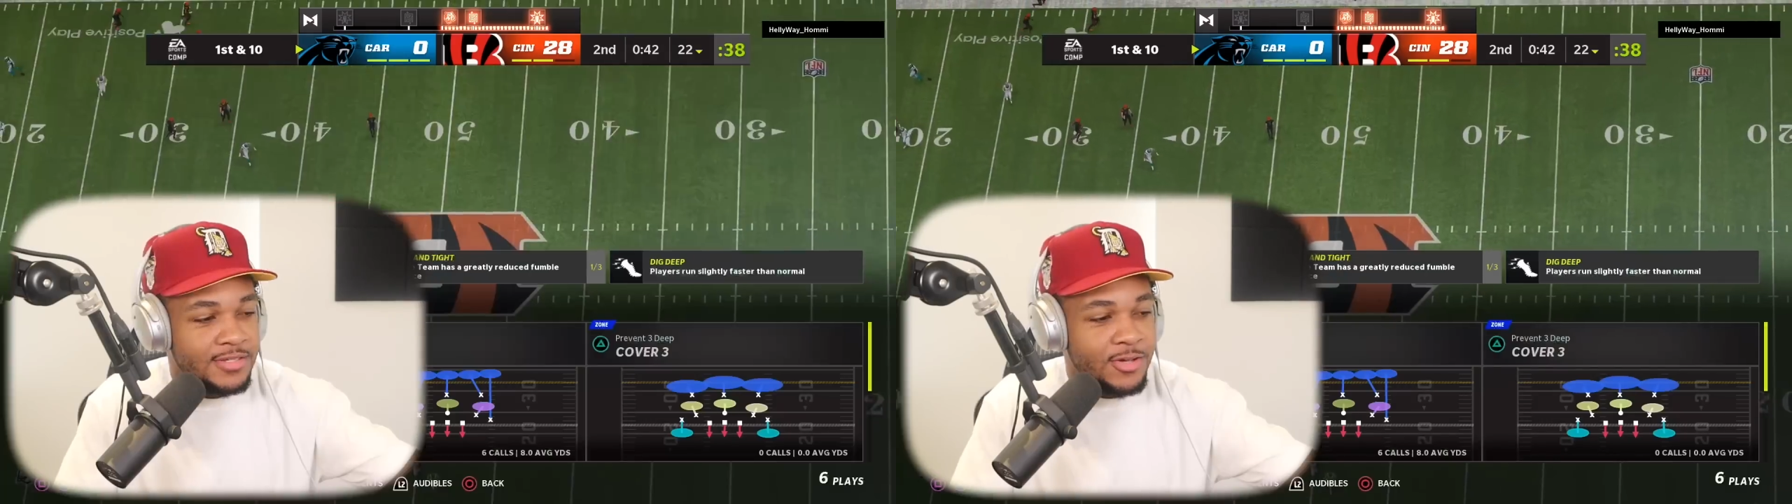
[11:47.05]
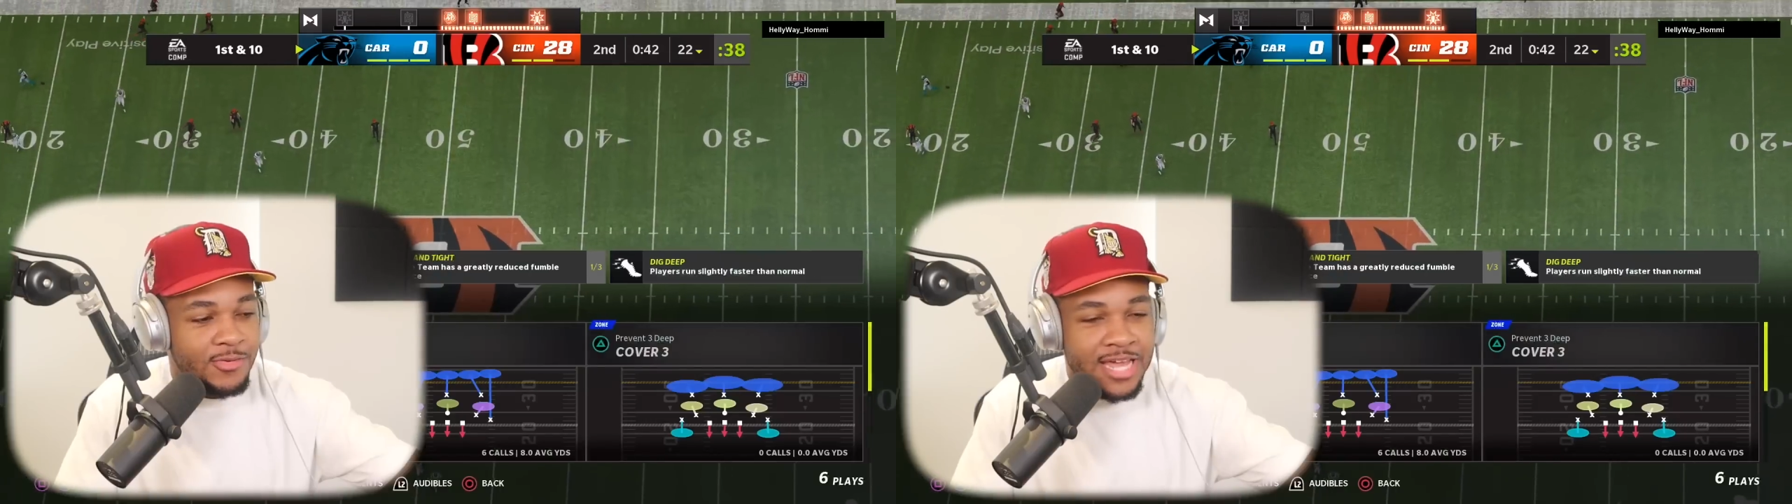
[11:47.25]

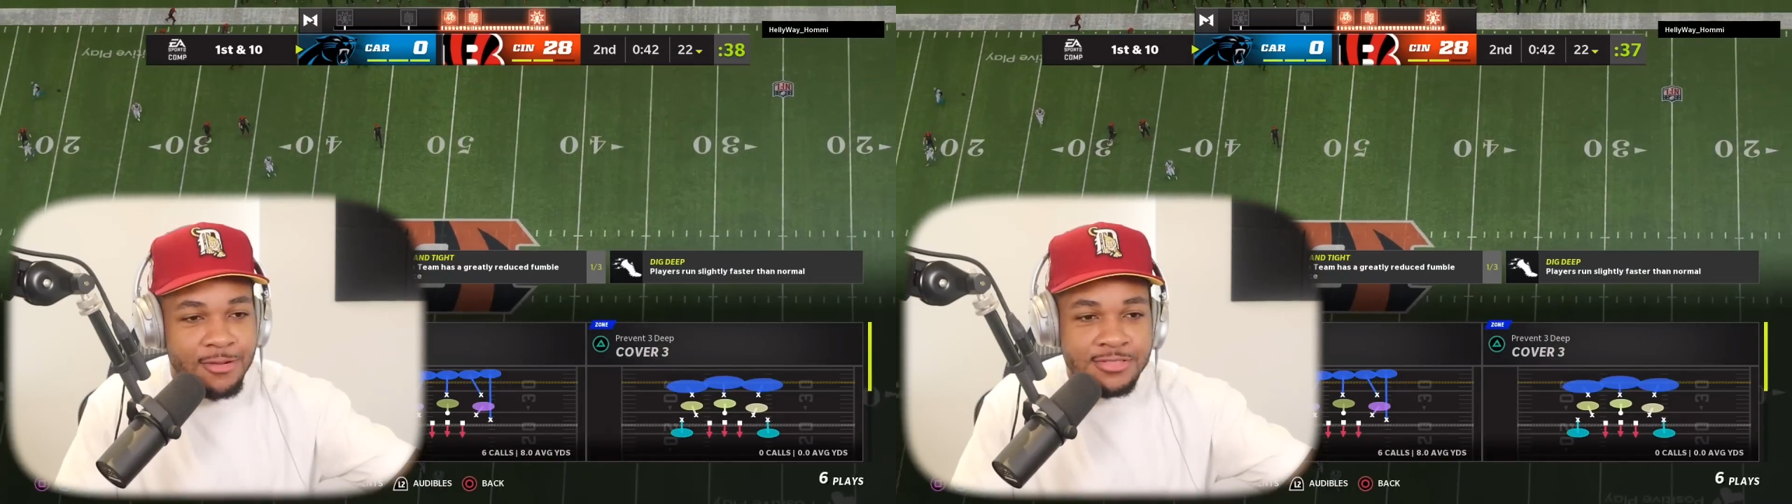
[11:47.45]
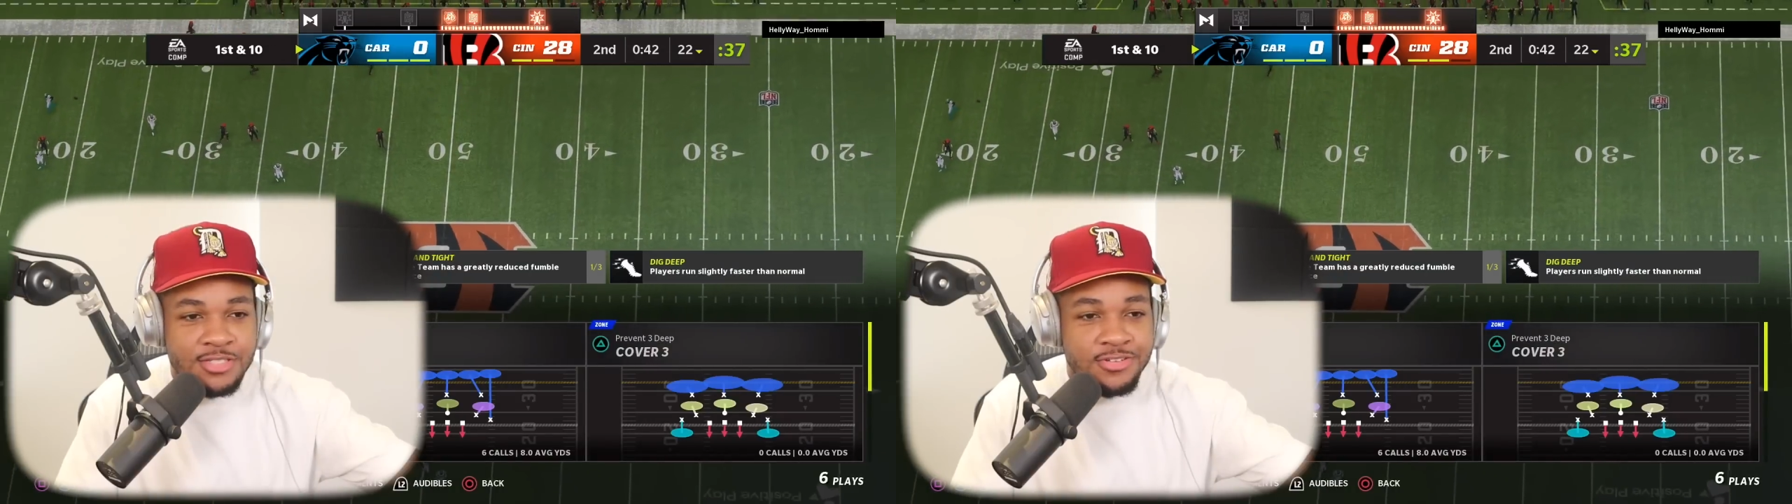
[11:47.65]
Your
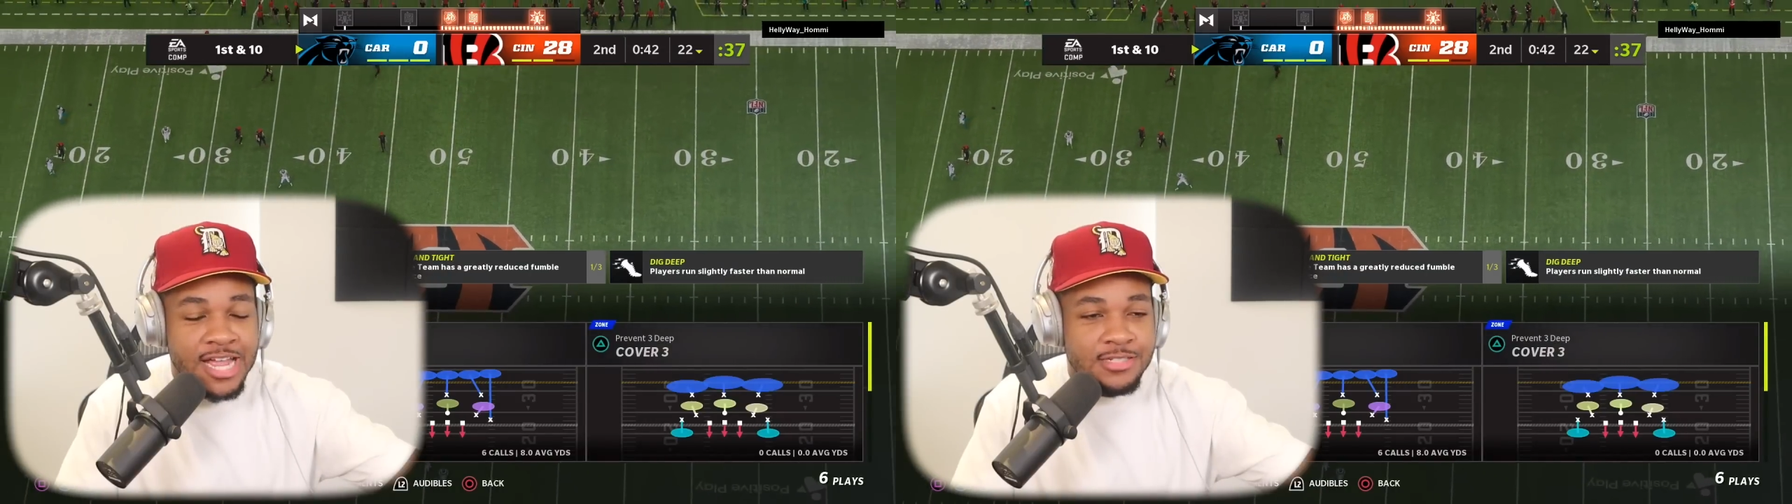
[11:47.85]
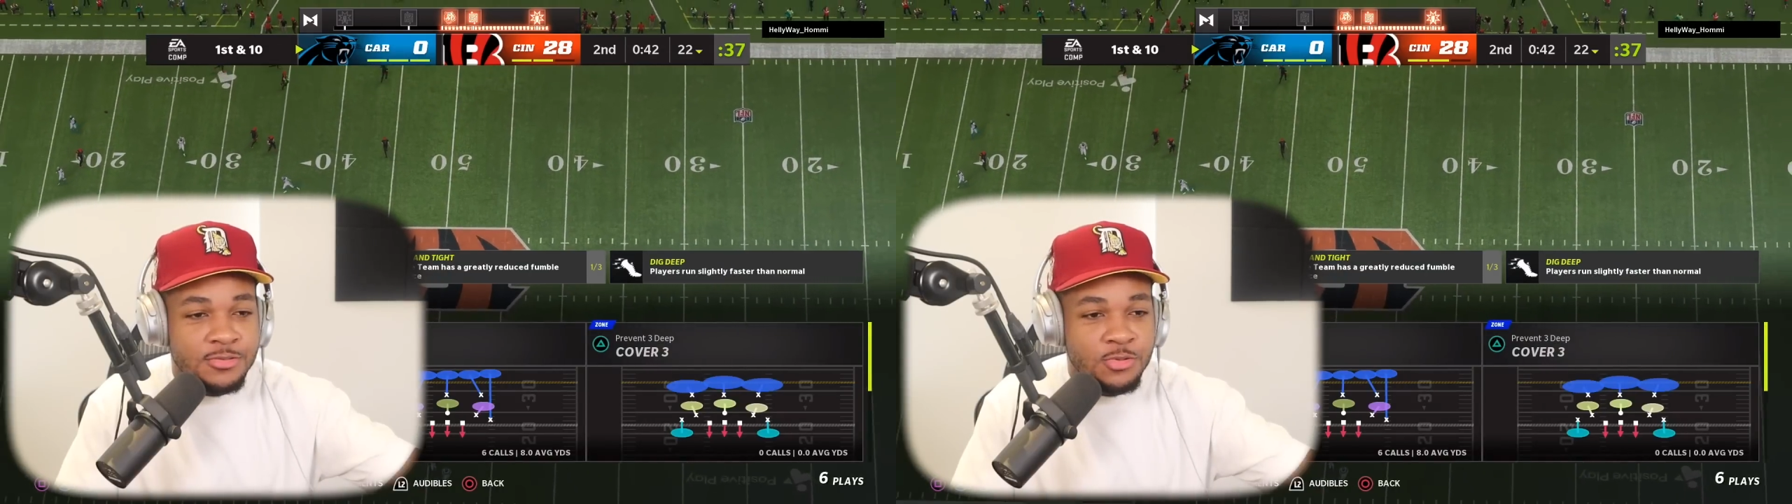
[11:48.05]
line wasn't
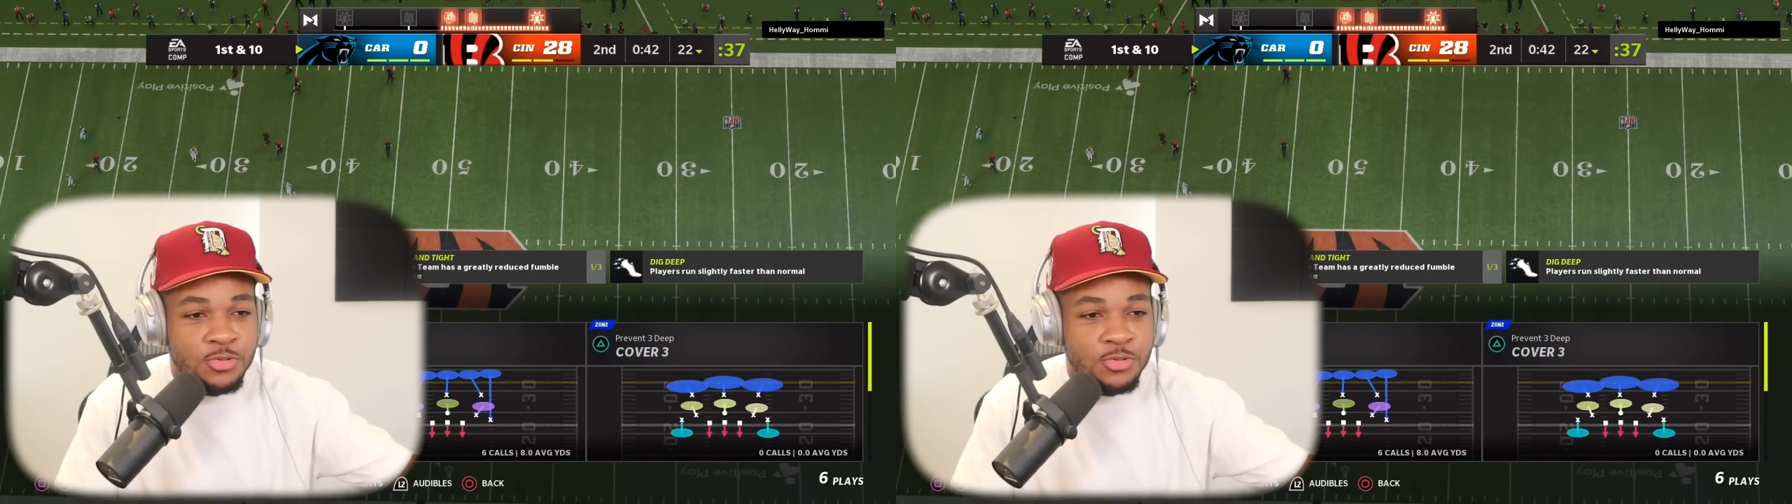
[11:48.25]
trash when you